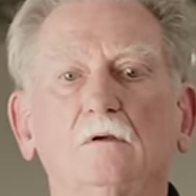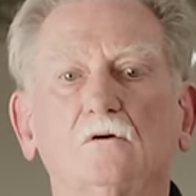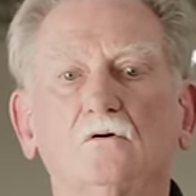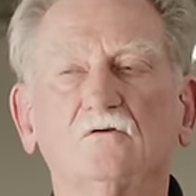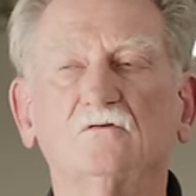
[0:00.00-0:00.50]

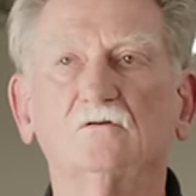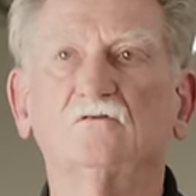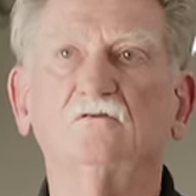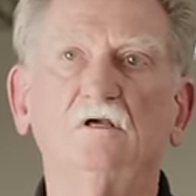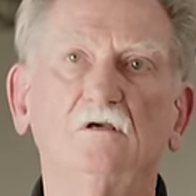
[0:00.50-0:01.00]
Chris and
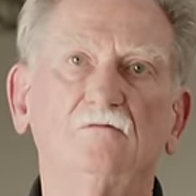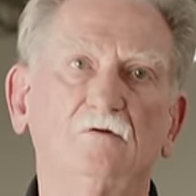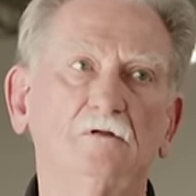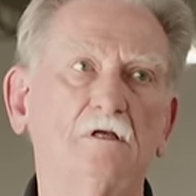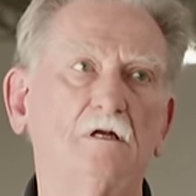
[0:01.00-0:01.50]
Steve
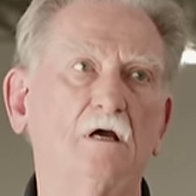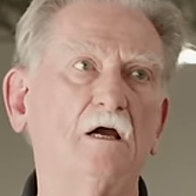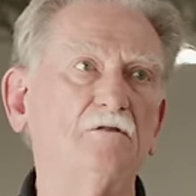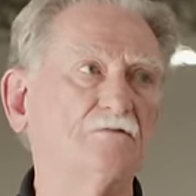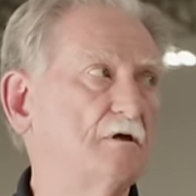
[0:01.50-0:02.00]
in that
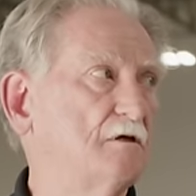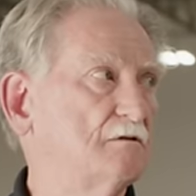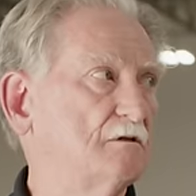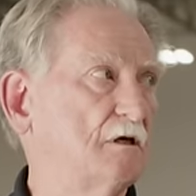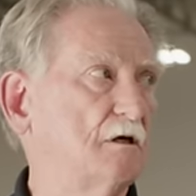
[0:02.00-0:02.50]
I
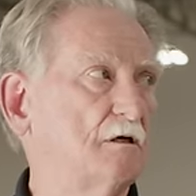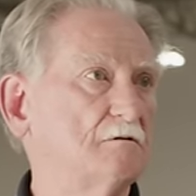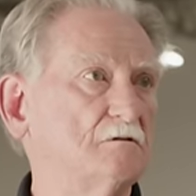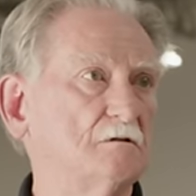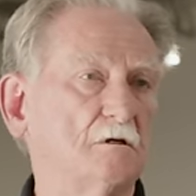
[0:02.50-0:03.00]
think
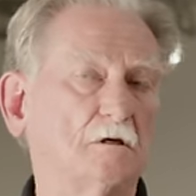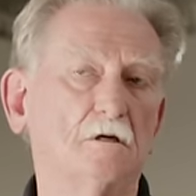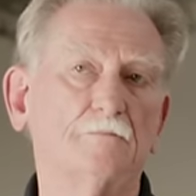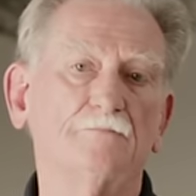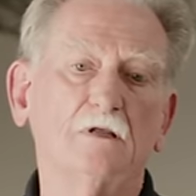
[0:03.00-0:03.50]
that
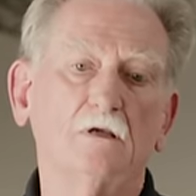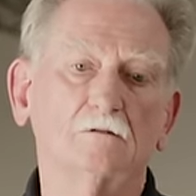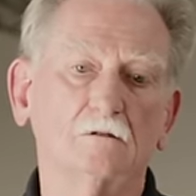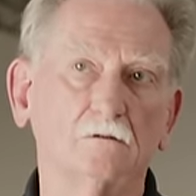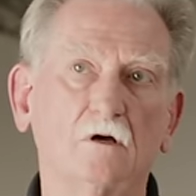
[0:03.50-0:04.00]
uh,
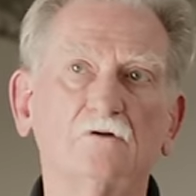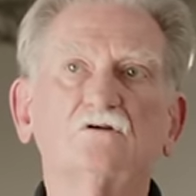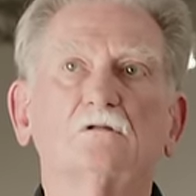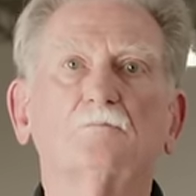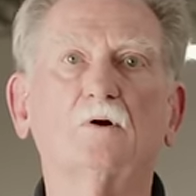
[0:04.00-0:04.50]
the launch
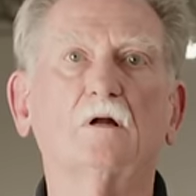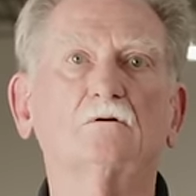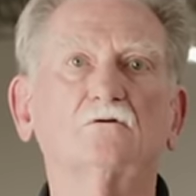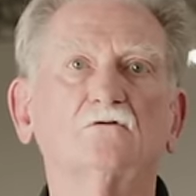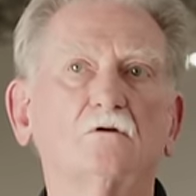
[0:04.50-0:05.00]
of the
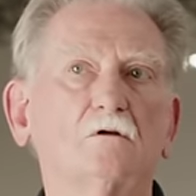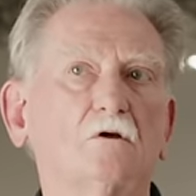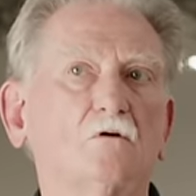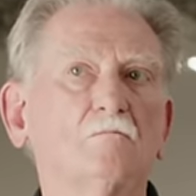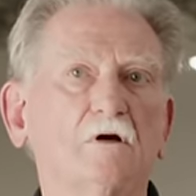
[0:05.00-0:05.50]
product is going to
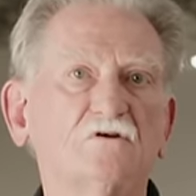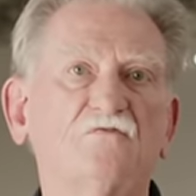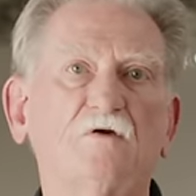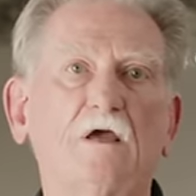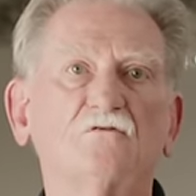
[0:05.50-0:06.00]
go much
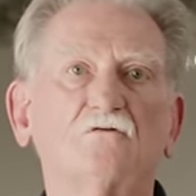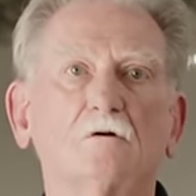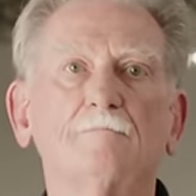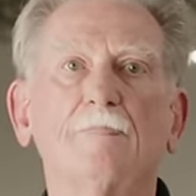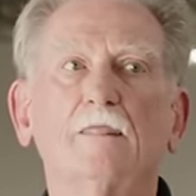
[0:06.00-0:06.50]

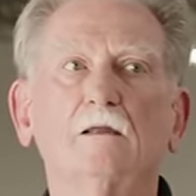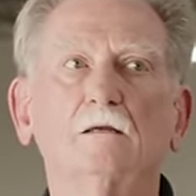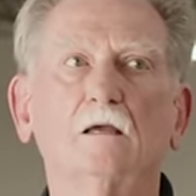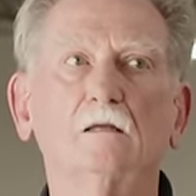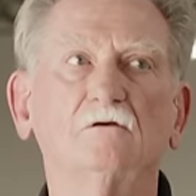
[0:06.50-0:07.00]
faster
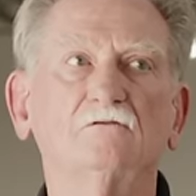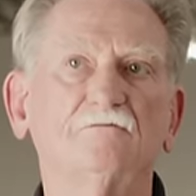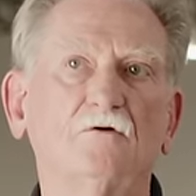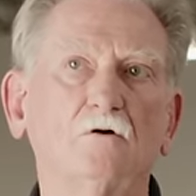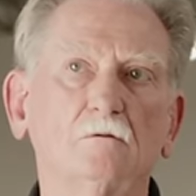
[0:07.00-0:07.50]
and that the
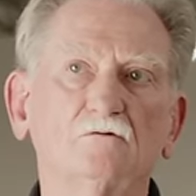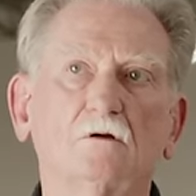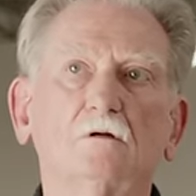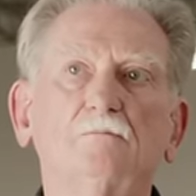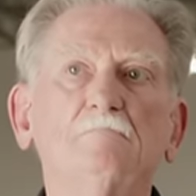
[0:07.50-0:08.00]
volumes are
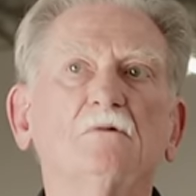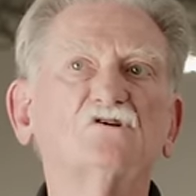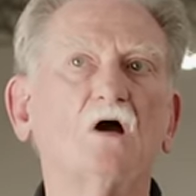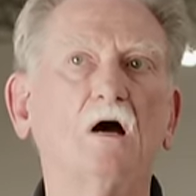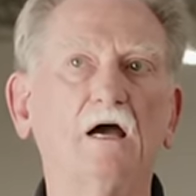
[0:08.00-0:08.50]
going to be
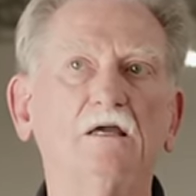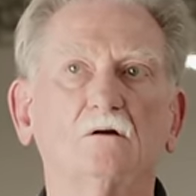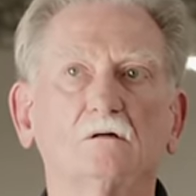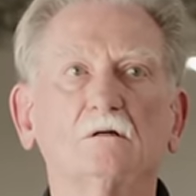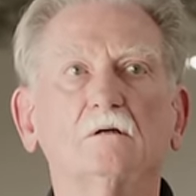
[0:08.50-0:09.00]
much
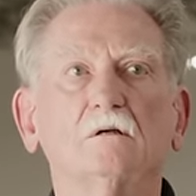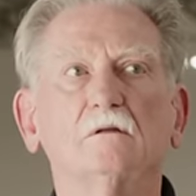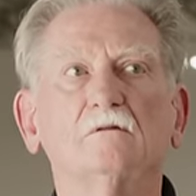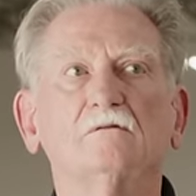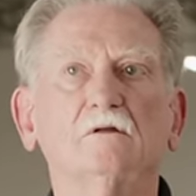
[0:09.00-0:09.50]
higher
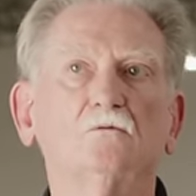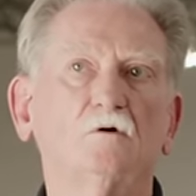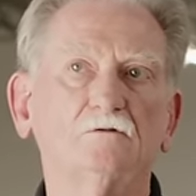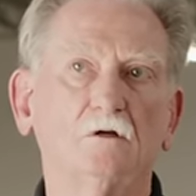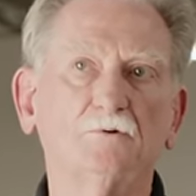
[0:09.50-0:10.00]
than
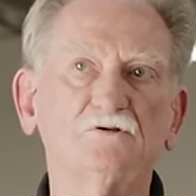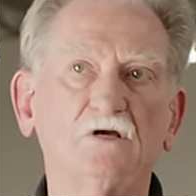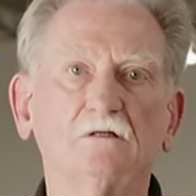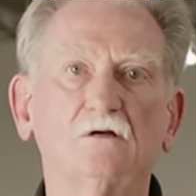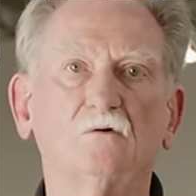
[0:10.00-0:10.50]
what they're
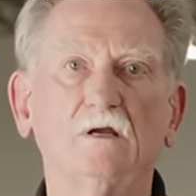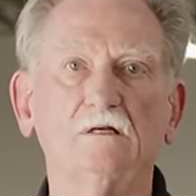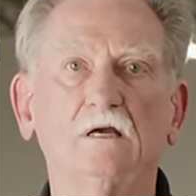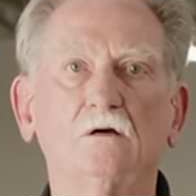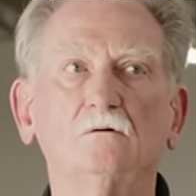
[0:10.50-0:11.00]
projecting right
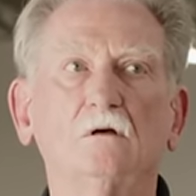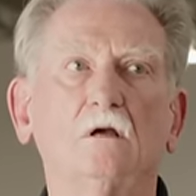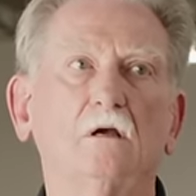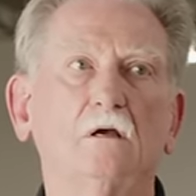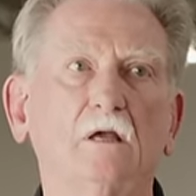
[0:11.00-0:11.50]
now.
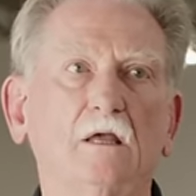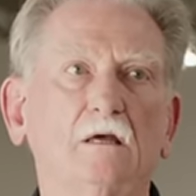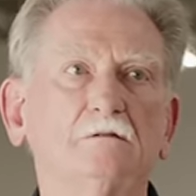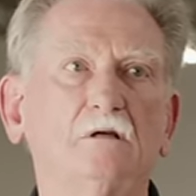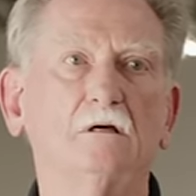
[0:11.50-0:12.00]

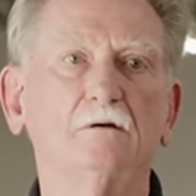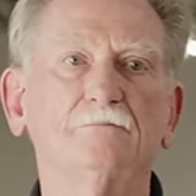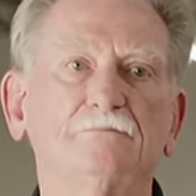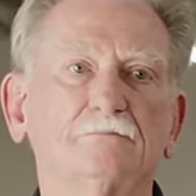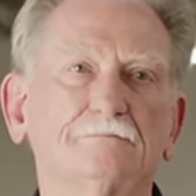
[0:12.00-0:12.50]
And um,